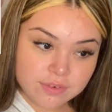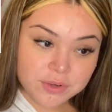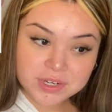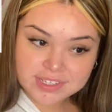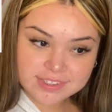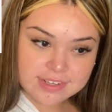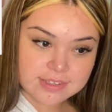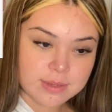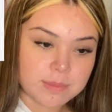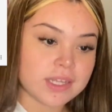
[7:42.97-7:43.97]

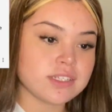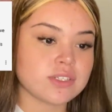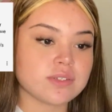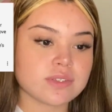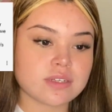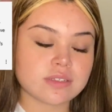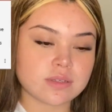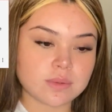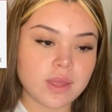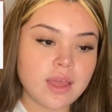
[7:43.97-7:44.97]
criticism and choosing
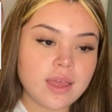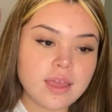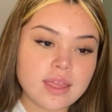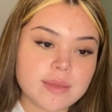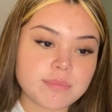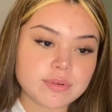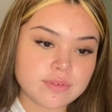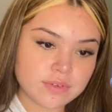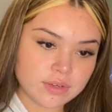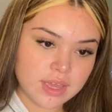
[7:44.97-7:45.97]
to
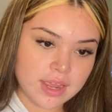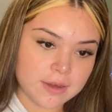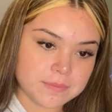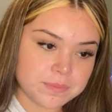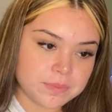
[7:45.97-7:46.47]
improve your care.